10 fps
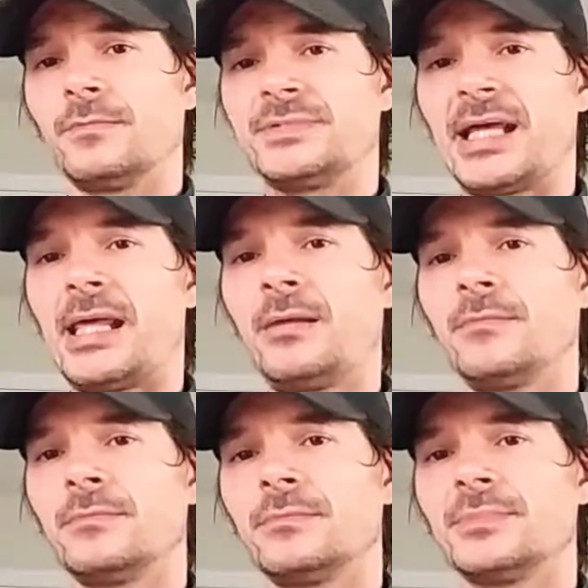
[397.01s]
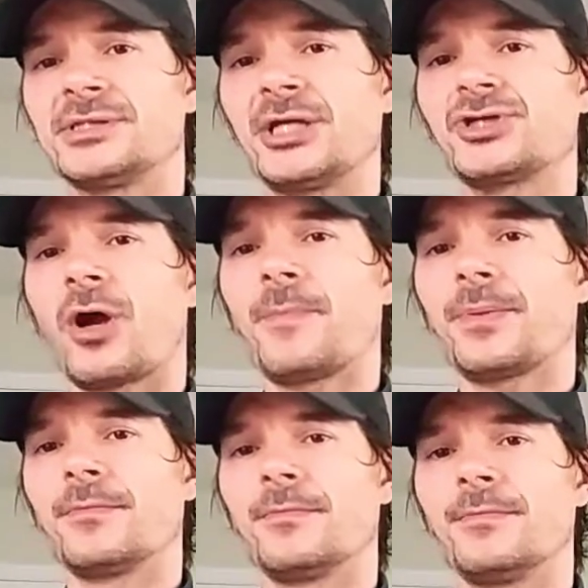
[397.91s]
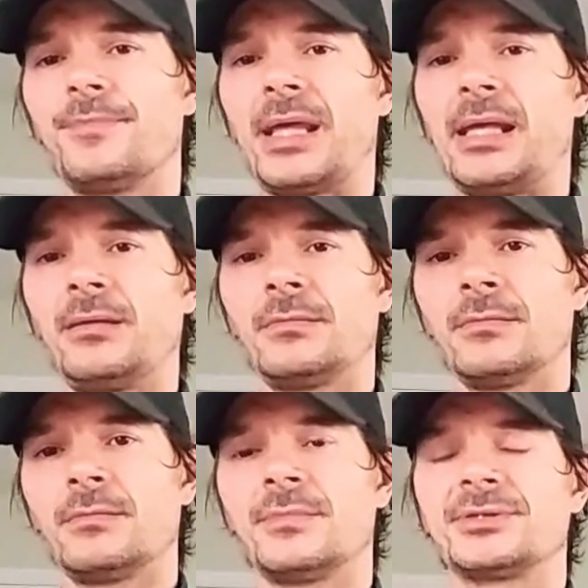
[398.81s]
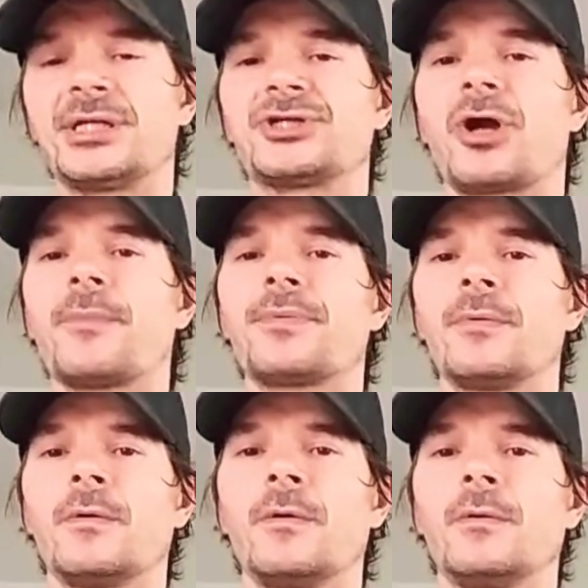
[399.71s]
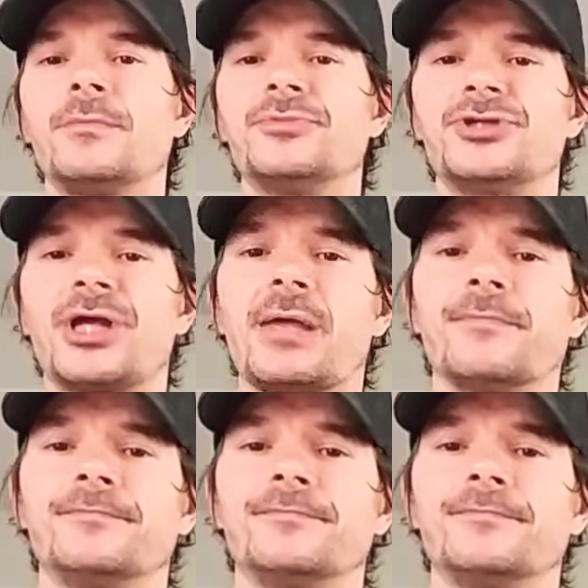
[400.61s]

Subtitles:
D, C sharp, B, C sharp, G.